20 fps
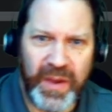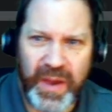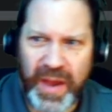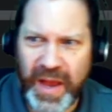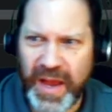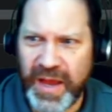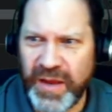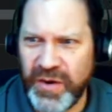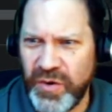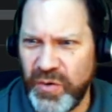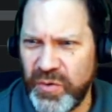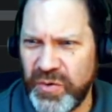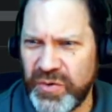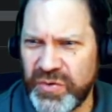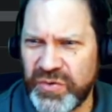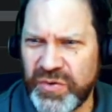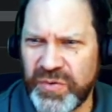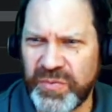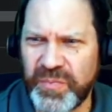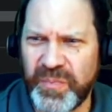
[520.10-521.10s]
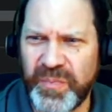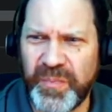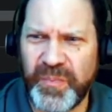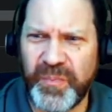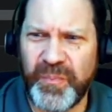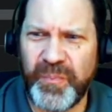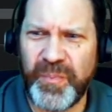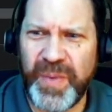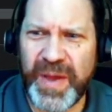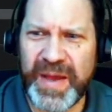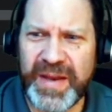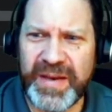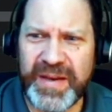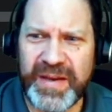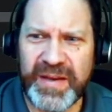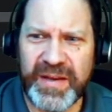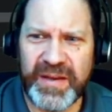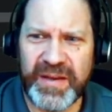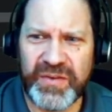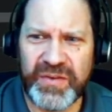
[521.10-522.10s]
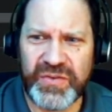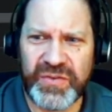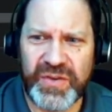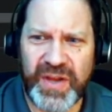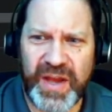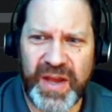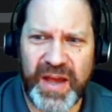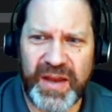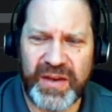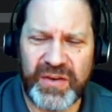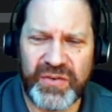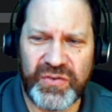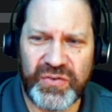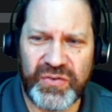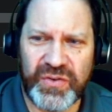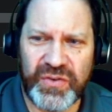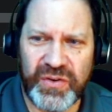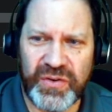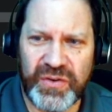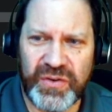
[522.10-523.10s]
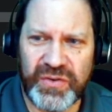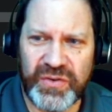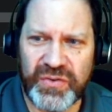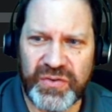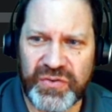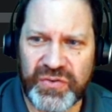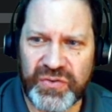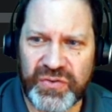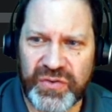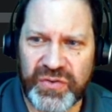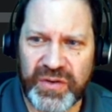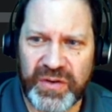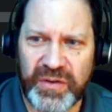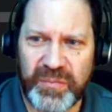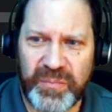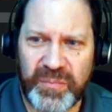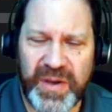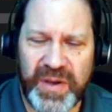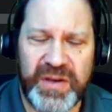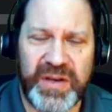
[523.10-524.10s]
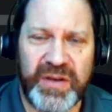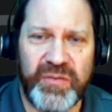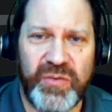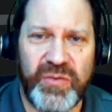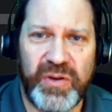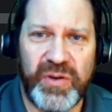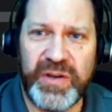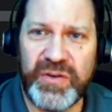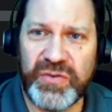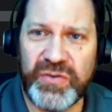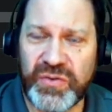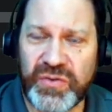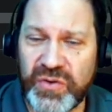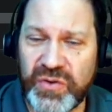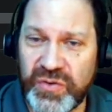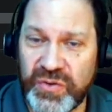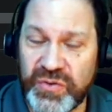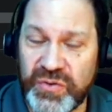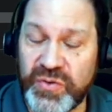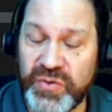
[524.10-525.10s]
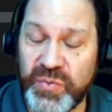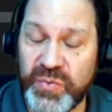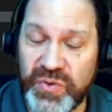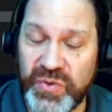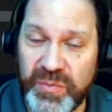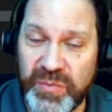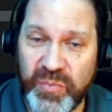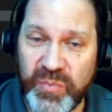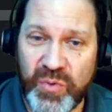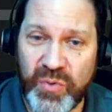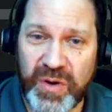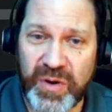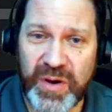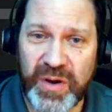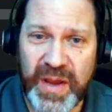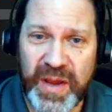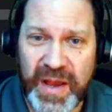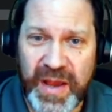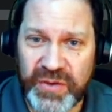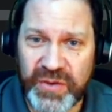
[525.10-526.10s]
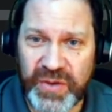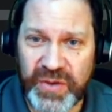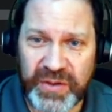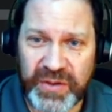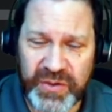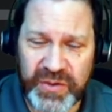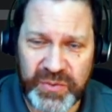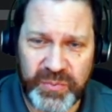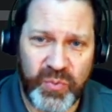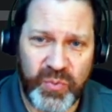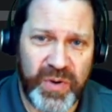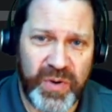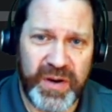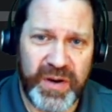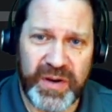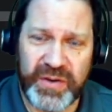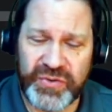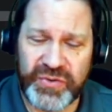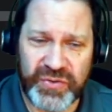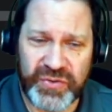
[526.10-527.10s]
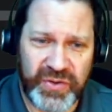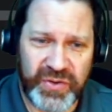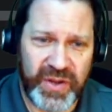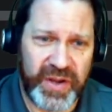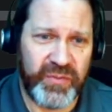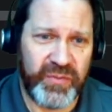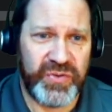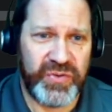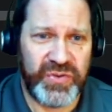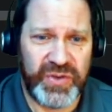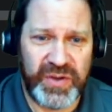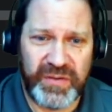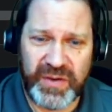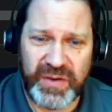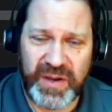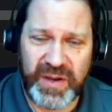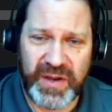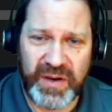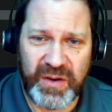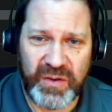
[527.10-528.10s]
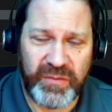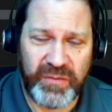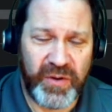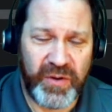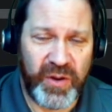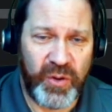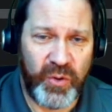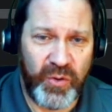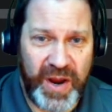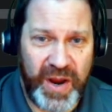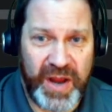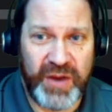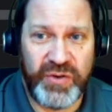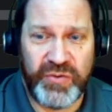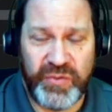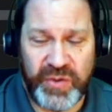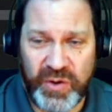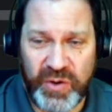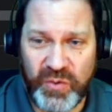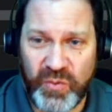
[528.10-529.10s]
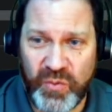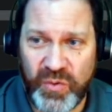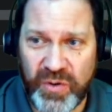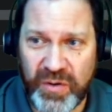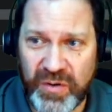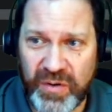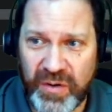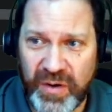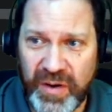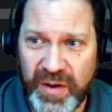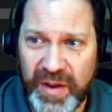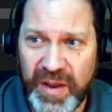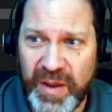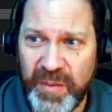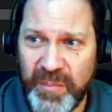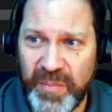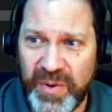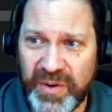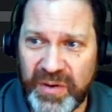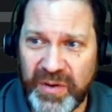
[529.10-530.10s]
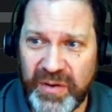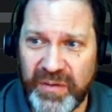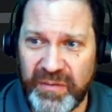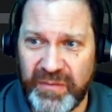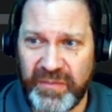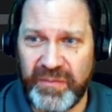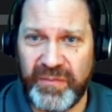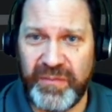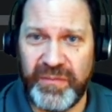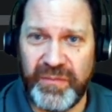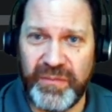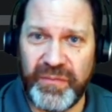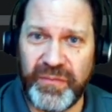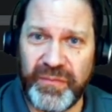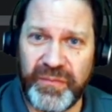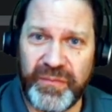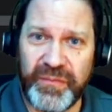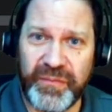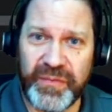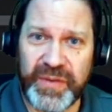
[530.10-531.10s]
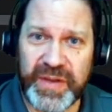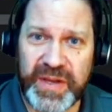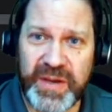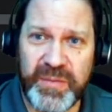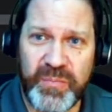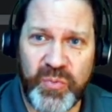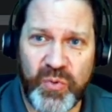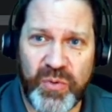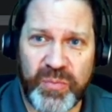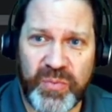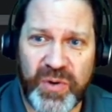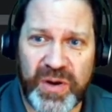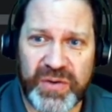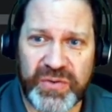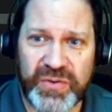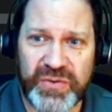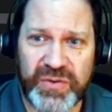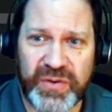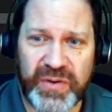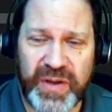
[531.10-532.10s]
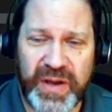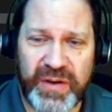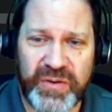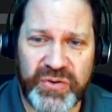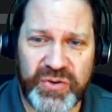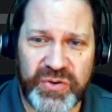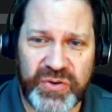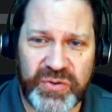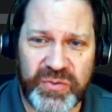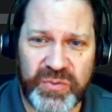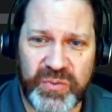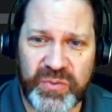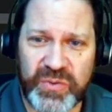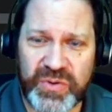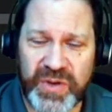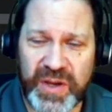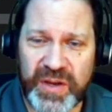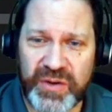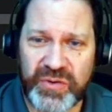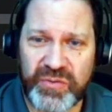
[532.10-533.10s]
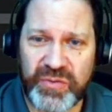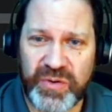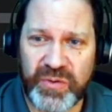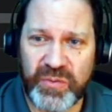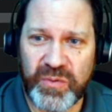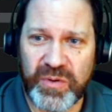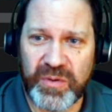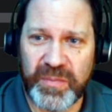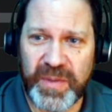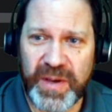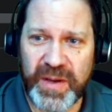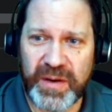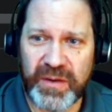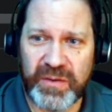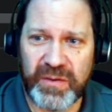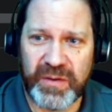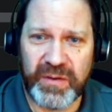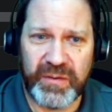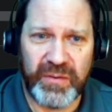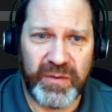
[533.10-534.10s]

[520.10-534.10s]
And notice the pending status is pending release because it just was imported. So at this point, it's just like receiving any other file or entering an order, but the import process allows you to enter it automatically.